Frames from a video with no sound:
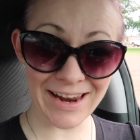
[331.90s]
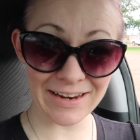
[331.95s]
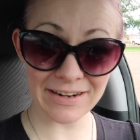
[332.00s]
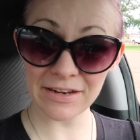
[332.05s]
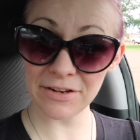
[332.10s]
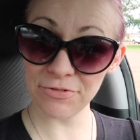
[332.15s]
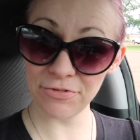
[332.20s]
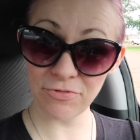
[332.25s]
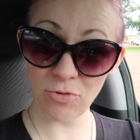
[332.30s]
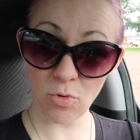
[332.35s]

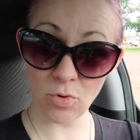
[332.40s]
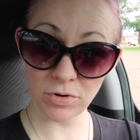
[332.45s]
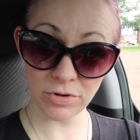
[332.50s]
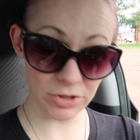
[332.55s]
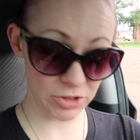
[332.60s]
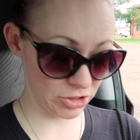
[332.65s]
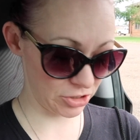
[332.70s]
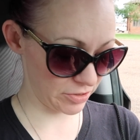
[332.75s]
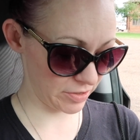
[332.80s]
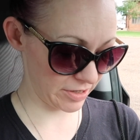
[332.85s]
84
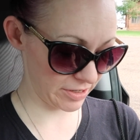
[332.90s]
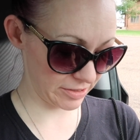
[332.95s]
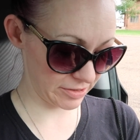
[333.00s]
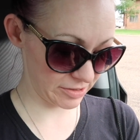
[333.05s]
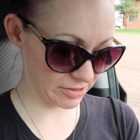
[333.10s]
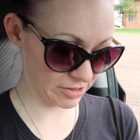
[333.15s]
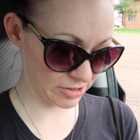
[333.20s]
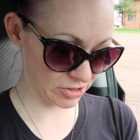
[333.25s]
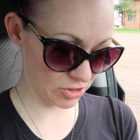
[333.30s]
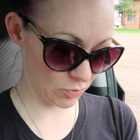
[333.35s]

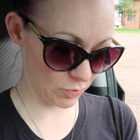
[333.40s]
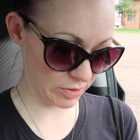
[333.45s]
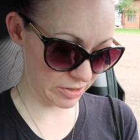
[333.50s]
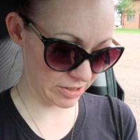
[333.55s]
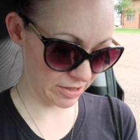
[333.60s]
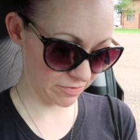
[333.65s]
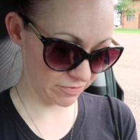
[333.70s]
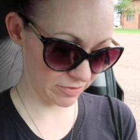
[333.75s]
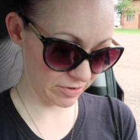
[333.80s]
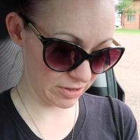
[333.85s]
degrees. So we
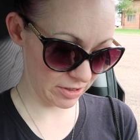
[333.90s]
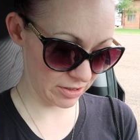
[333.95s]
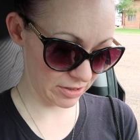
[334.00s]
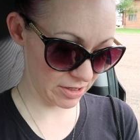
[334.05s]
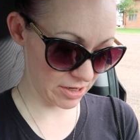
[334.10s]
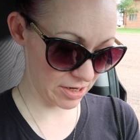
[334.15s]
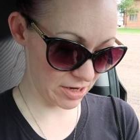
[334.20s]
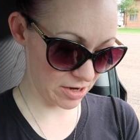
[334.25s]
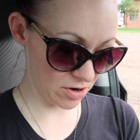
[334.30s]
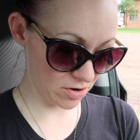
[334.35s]

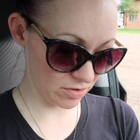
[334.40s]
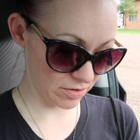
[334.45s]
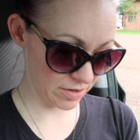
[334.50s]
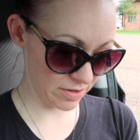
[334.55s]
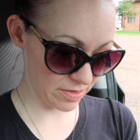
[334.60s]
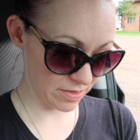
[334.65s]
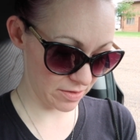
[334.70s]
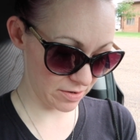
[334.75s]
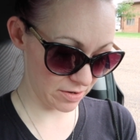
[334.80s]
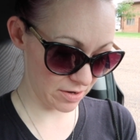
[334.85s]
definitely are
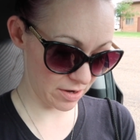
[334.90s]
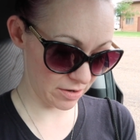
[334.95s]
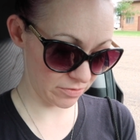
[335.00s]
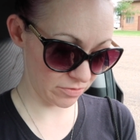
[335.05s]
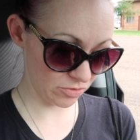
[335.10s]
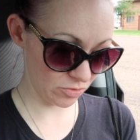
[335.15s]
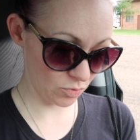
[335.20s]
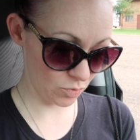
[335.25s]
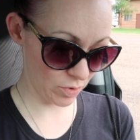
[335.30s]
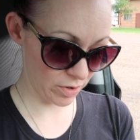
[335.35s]
in the
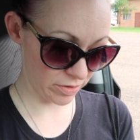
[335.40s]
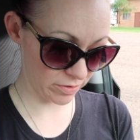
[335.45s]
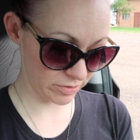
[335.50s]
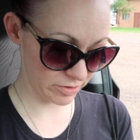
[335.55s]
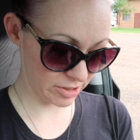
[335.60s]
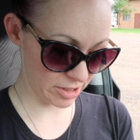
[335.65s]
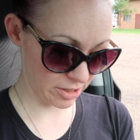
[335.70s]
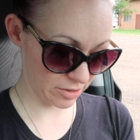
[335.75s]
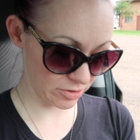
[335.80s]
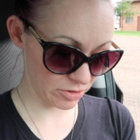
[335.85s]
nicer weather
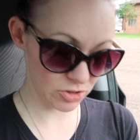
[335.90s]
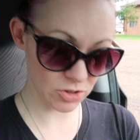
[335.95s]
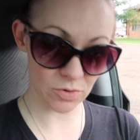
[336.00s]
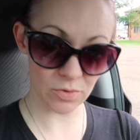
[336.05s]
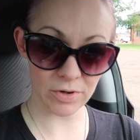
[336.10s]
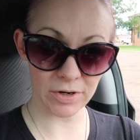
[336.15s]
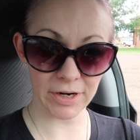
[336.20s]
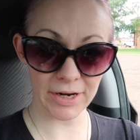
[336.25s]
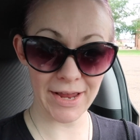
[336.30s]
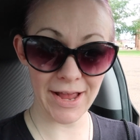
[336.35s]

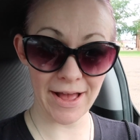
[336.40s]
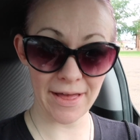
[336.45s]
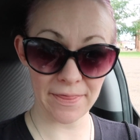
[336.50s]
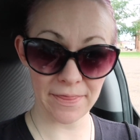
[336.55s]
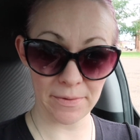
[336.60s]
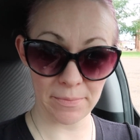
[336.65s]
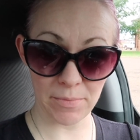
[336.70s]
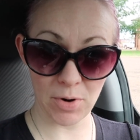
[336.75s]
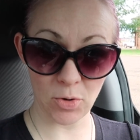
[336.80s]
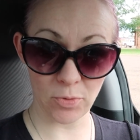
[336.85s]
territory at
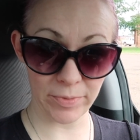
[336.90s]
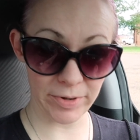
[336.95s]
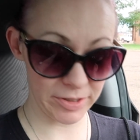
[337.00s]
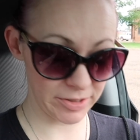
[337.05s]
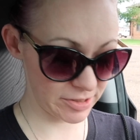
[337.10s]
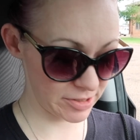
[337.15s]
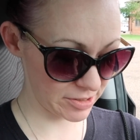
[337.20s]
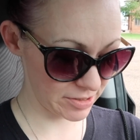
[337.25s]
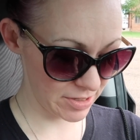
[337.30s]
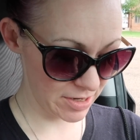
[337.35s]
the
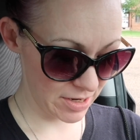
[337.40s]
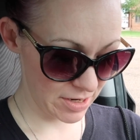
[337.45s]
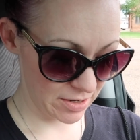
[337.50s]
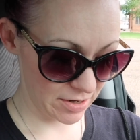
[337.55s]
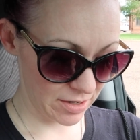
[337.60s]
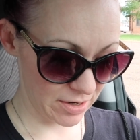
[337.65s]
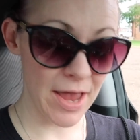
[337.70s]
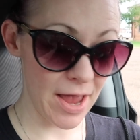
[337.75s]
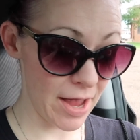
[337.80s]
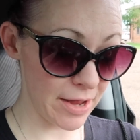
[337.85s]
moment.
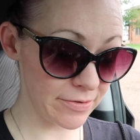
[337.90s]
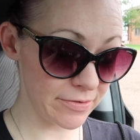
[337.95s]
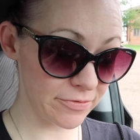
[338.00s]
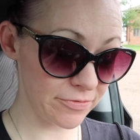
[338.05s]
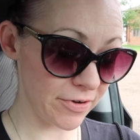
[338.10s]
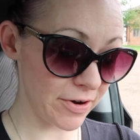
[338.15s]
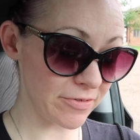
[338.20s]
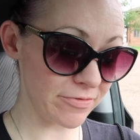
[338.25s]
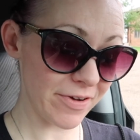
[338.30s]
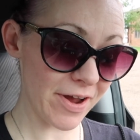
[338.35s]
And
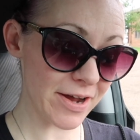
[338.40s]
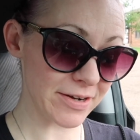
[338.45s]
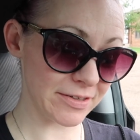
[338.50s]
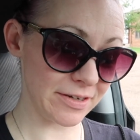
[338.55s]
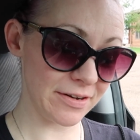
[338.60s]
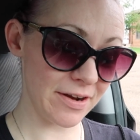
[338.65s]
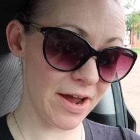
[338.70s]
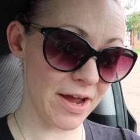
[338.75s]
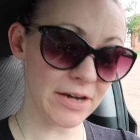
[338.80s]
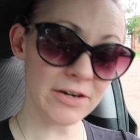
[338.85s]
fun fact,
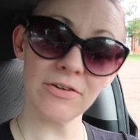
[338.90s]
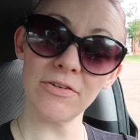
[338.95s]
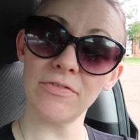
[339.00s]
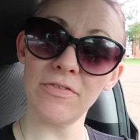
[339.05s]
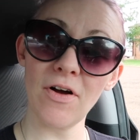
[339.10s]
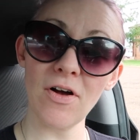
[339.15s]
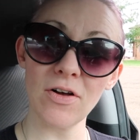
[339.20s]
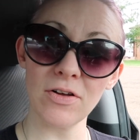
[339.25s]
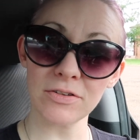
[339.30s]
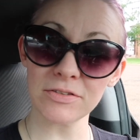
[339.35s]
in Niagara
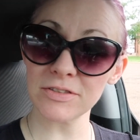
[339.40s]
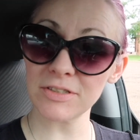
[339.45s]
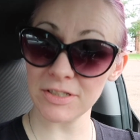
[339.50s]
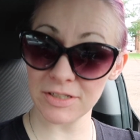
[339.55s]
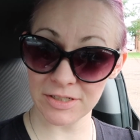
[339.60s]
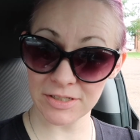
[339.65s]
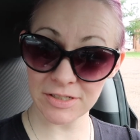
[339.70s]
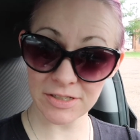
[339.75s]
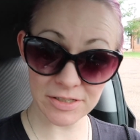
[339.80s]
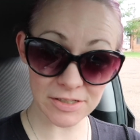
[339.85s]
Falls, it
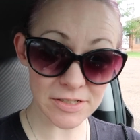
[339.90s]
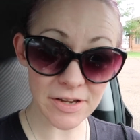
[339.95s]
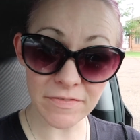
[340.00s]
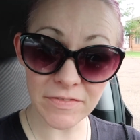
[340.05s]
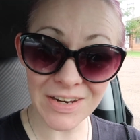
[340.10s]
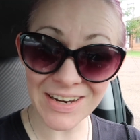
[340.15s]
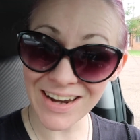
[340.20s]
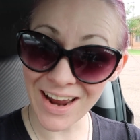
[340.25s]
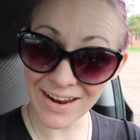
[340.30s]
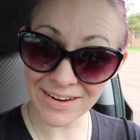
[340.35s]
is
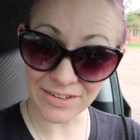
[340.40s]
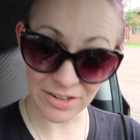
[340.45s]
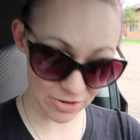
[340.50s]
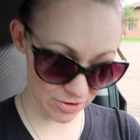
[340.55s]
79